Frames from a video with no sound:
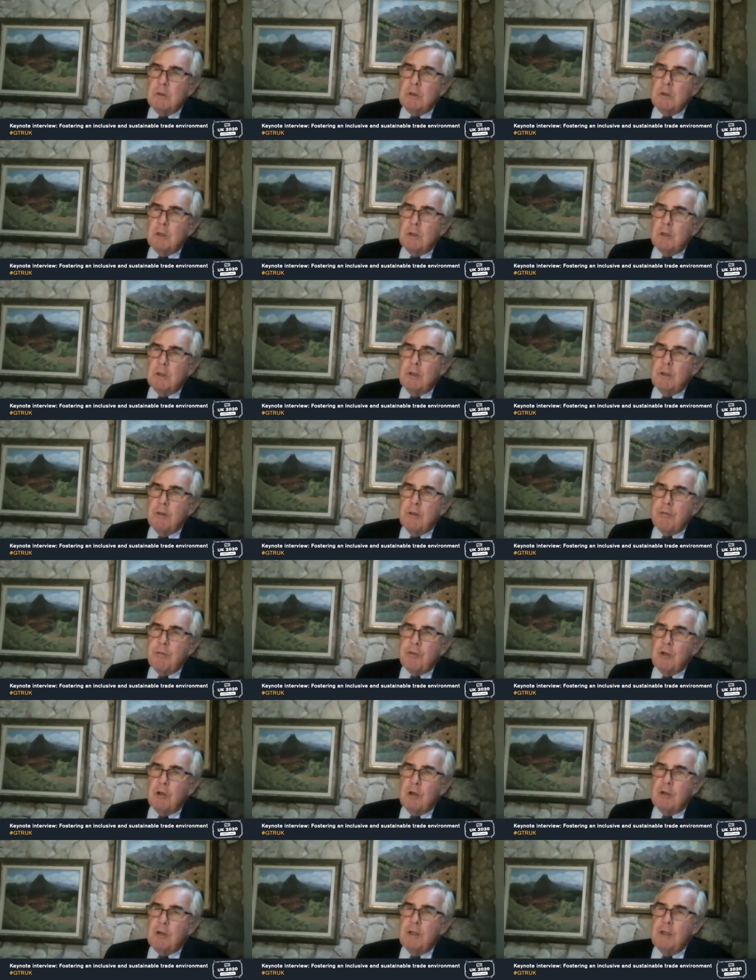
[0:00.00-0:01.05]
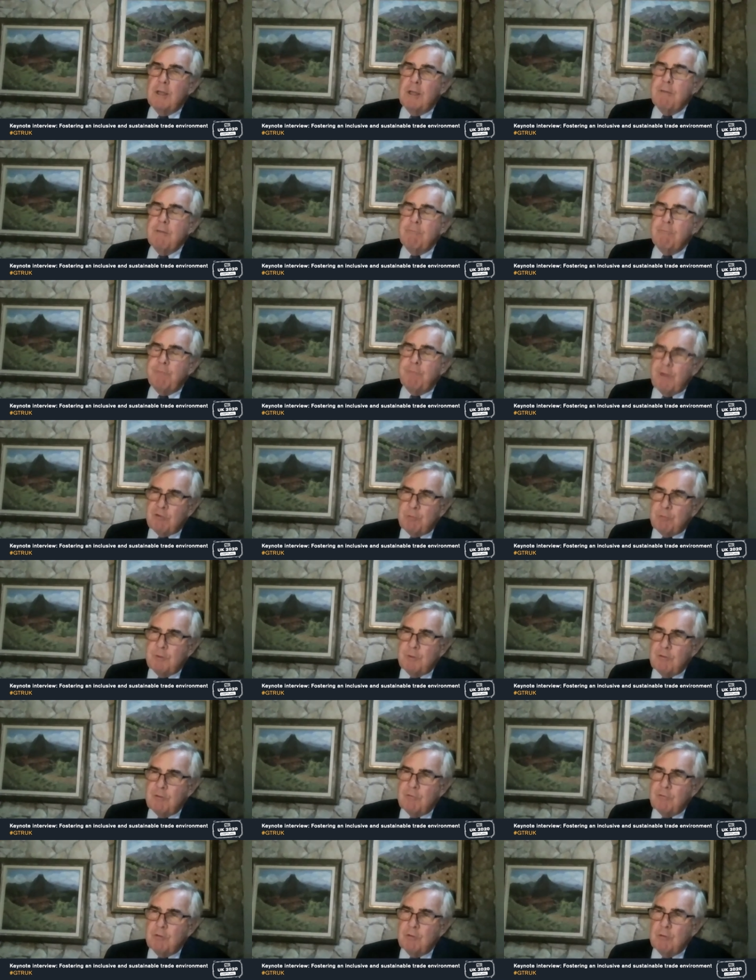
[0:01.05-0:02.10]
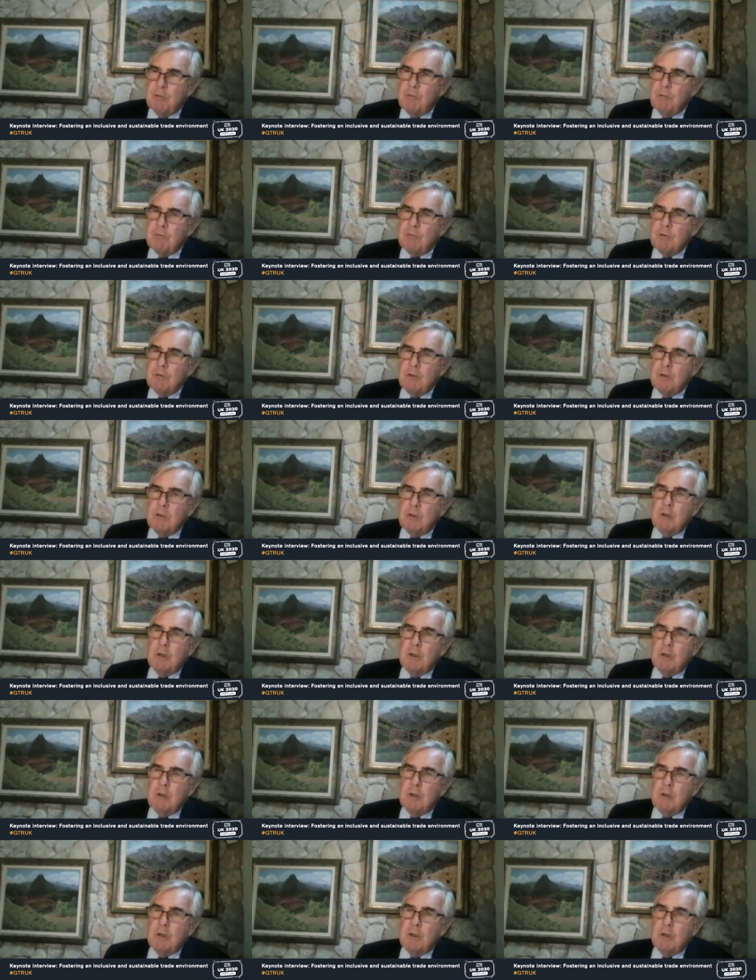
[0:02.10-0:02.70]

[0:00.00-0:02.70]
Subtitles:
Thirdly, investment issues.